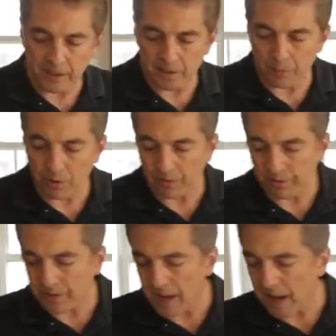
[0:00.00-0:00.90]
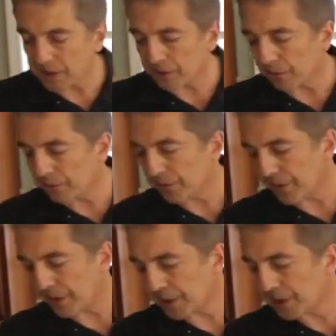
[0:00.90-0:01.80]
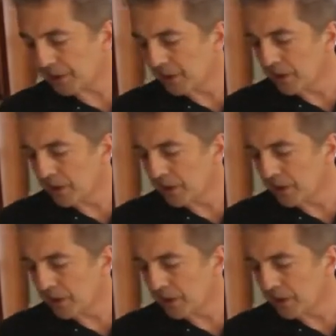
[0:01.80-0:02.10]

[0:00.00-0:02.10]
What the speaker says: it's more of a natural finish,